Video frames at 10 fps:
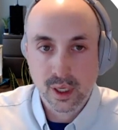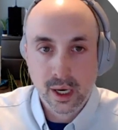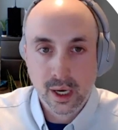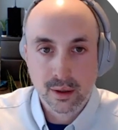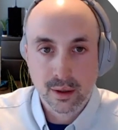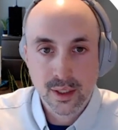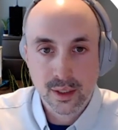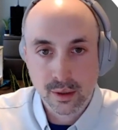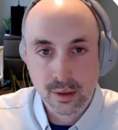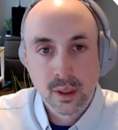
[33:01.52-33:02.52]
Akka
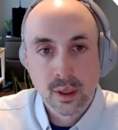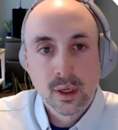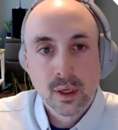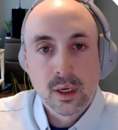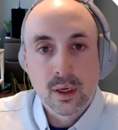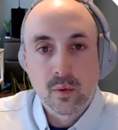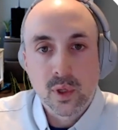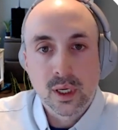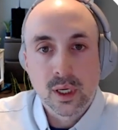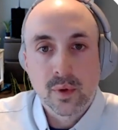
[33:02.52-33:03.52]
cluster,
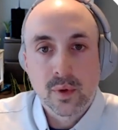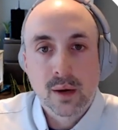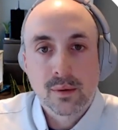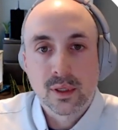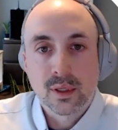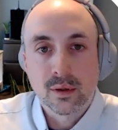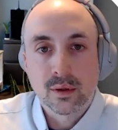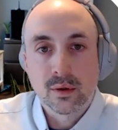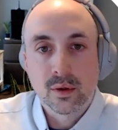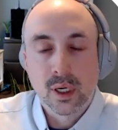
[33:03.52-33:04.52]
we have
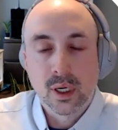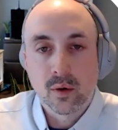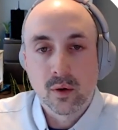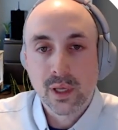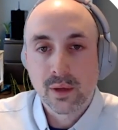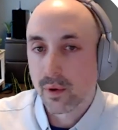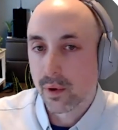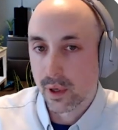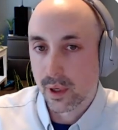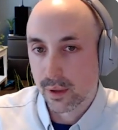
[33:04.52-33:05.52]
to wait
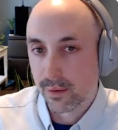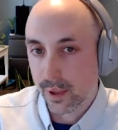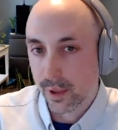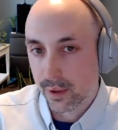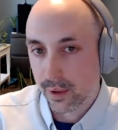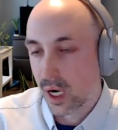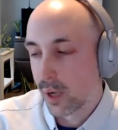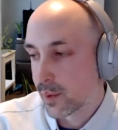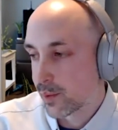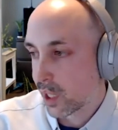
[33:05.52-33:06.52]
for a configured
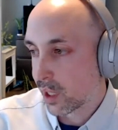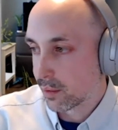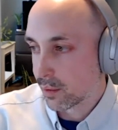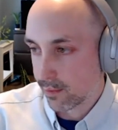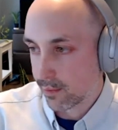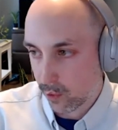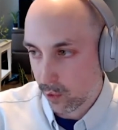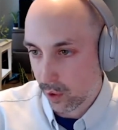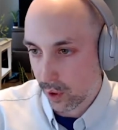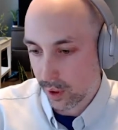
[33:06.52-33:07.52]
time span
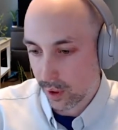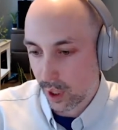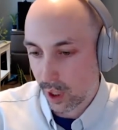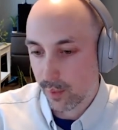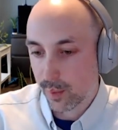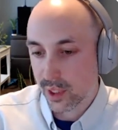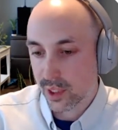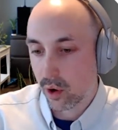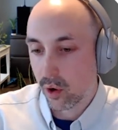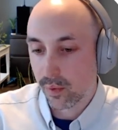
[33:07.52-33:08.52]
for heartbeats
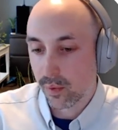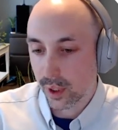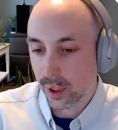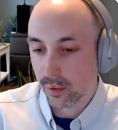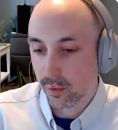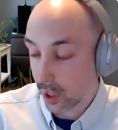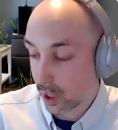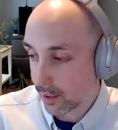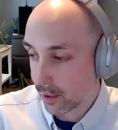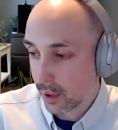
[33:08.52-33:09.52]
to hopefully
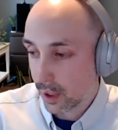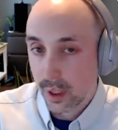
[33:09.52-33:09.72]
recover.